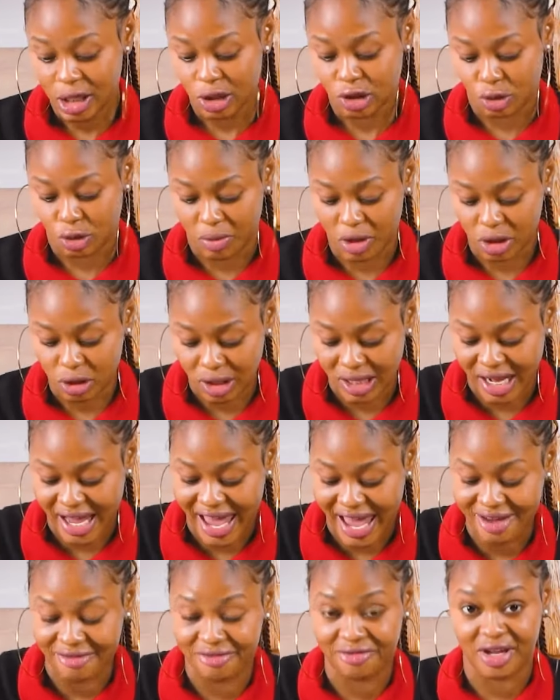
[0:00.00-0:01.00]
to make sure that
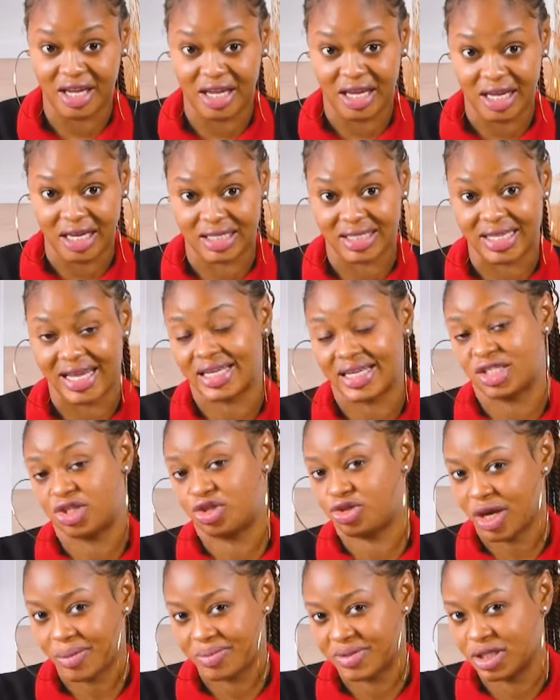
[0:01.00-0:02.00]
every heat that is
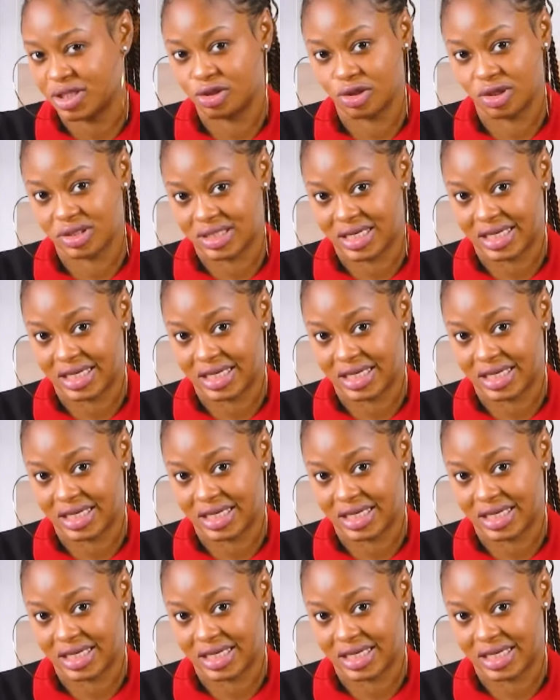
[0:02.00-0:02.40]
trapped in doesn't